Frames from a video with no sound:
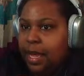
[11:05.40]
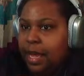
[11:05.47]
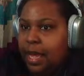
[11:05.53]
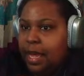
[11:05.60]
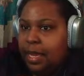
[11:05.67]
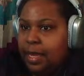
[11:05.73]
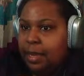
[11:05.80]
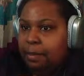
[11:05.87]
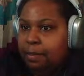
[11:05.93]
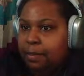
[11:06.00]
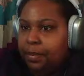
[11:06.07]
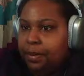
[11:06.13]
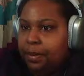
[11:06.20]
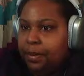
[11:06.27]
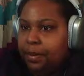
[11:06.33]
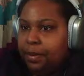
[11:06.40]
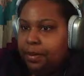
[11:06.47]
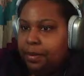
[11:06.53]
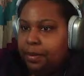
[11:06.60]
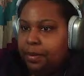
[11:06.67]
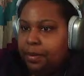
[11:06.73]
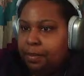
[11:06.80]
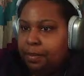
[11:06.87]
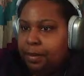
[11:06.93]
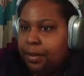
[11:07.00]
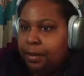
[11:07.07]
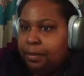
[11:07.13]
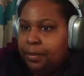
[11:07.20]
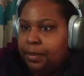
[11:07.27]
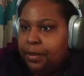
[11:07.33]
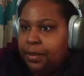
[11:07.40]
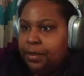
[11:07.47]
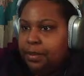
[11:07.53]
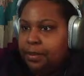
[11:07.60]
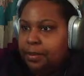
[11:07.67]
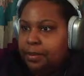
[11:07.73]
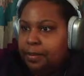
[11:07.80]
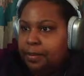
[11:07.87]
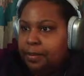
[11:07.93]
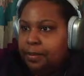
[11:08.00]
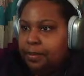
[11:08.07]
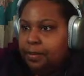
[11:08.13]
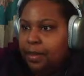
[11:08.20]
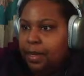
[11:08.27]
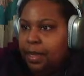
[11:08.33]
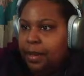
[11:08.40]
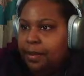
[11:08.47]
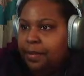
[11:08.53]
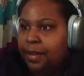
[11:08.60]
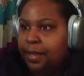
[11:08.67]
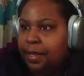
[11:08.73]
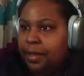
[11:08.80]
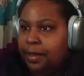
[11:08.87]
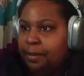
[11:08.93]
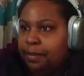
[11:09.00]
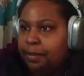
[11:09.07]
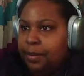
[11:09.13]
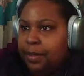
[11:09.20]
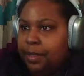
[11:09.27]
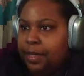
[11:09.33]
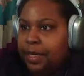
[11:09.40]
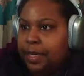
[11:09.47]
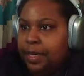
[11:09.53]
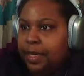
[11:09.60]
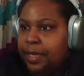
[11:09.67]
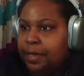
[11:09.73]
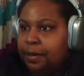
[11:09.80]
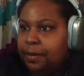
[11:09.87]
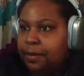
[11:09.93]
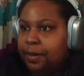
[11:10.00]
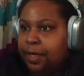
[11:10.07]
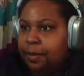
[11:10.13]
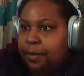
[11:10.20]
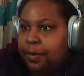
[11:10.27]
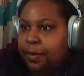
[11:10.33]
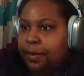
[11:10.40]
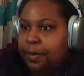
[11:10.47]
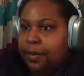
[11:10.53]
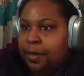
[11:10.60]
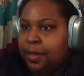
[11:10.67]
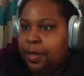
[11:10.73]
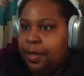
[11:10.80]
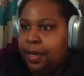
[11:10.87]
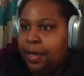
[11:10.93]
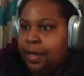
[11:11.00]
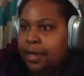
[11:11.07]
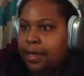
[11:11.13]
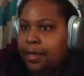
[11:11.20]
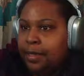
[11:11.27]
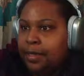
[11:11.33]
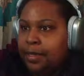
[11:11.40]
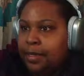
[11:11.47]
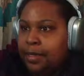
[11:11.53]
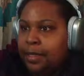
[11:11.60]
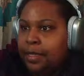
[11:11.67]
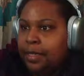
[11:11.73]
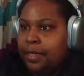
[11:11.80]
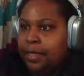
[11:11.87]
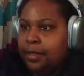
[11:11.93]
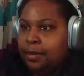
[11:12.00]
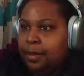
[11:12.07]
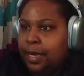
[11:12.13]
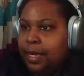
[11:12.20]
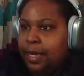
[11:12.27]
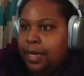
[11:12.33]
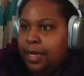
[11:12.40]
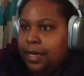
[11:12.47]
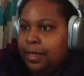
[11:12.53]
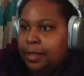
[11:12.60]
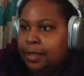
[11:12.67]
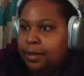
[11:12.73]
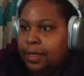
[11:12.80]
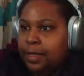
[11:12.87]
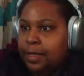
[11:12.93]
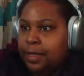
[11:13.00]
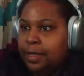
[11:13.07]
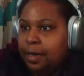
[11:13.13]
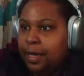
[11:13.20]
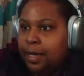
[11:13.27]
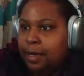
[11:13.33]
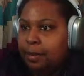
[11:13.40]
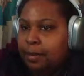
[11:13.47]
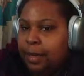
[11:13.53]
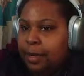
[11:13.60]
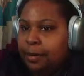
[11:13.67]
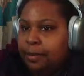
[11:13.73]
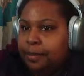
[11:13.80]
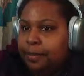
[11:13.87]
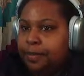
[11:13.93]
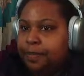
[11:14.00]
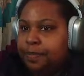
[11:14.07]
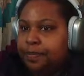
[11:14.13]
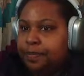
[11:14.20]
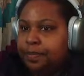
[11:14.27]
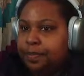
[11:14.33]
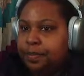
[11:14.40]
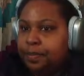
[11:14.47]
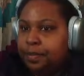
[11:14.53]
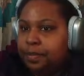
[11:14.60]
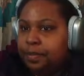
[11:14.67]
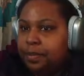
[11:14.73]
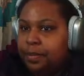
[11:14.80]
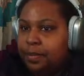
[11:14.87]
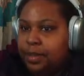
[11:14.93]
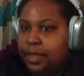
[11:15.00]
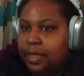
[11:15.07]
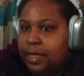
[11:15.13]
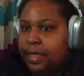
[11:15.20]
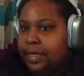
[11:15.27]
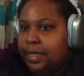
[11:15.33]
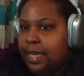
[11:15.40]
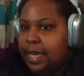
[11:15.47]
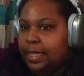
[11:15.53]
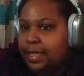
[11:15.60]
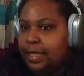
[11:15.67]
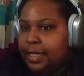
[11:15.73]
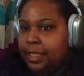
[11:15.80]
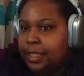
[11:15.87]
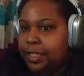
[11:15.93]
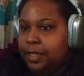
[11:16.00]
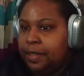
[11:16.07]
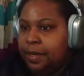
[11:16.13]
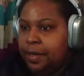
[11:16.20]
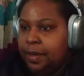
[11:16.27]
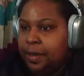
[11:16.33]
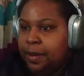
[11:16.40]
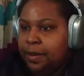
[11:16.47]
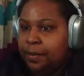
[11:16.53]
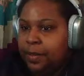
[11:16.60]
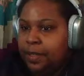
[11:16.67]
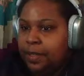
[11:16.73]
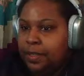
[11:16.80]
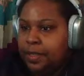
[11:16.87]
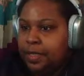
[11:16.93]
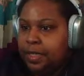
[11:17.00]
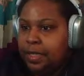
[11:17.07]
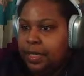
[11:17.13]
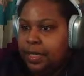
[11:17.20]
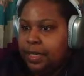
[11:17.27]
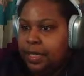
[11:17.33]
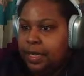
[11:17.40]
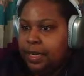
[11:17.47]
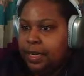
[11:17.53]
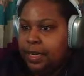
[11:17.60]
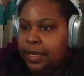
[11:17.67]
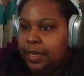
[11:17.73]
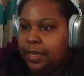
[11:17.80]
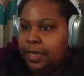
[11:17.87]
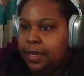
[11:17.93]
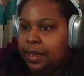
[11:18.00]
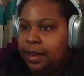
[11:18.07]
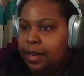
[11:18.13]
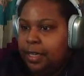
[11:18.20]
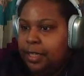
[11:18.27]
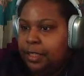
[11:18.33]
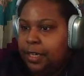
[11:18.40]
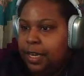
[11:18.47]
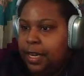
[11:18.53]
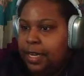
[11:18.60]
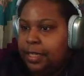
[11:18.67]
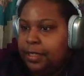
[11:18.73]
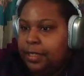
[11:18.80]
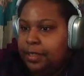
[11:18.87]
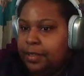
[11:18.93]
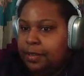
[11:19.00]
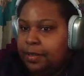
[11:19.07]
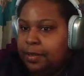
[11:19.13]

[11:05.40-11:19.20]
I like blues and purples, and I feel like they're pretty readable. So this right here is what it's talking about. Is that section. When you see the contrast